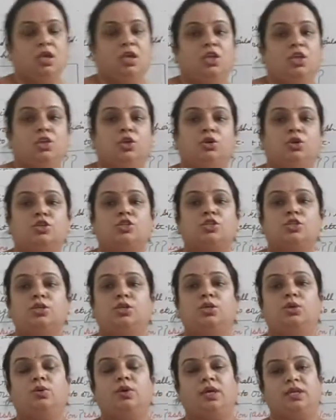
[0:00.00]
You
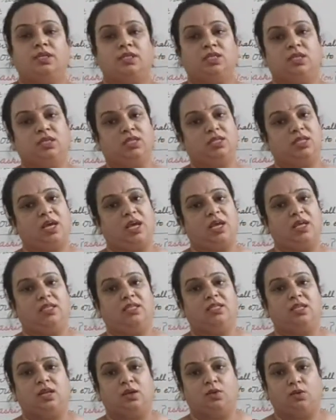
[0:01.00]
should do exercise
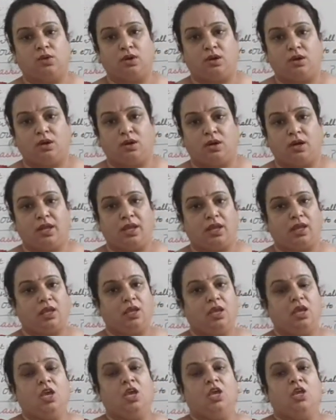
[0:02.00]
regularly.
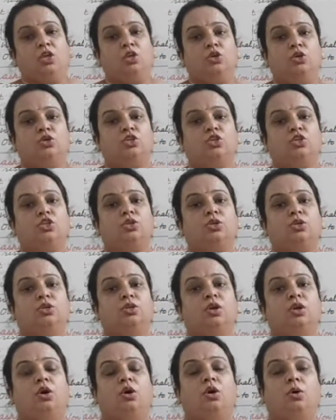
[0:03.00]
You
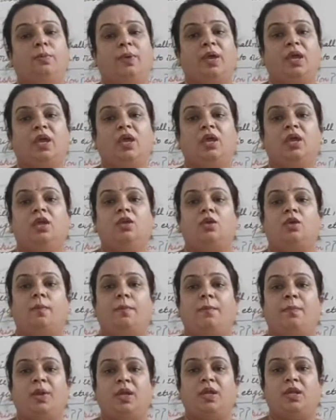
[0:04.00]
should obey your
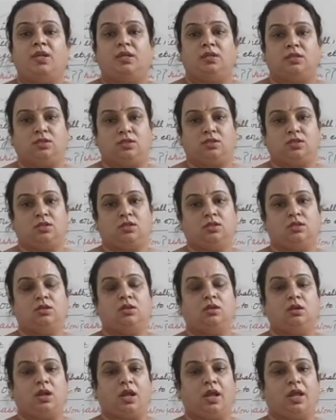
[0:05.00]
parents,
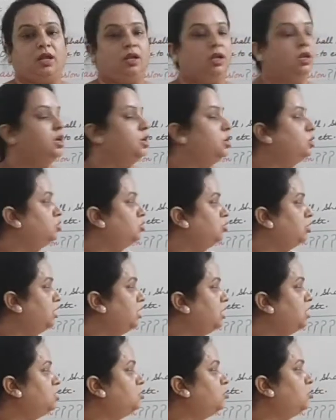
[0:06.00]
right? So
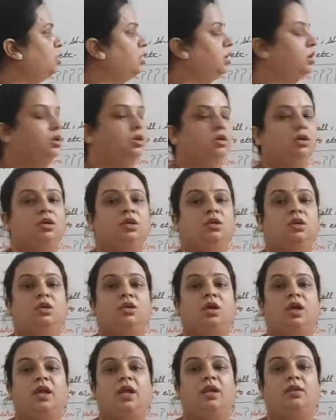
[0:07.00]
that is what?
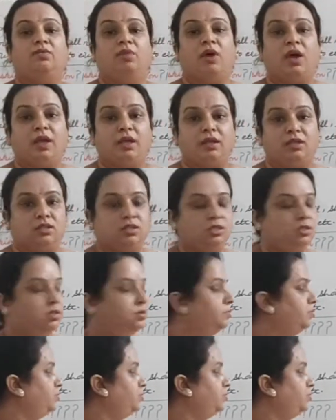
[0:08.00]
Advice.